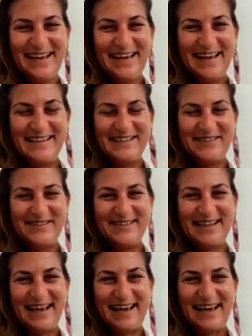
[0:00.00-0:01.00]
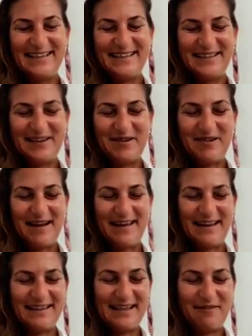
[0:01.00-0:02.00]
as you say. So I
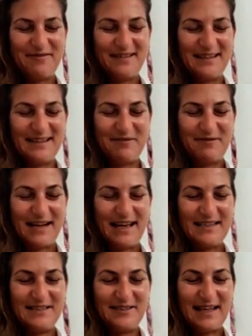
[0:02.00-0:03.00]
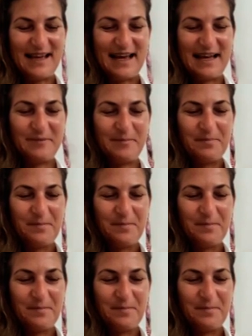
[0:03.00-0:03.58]
can definitely relate to that.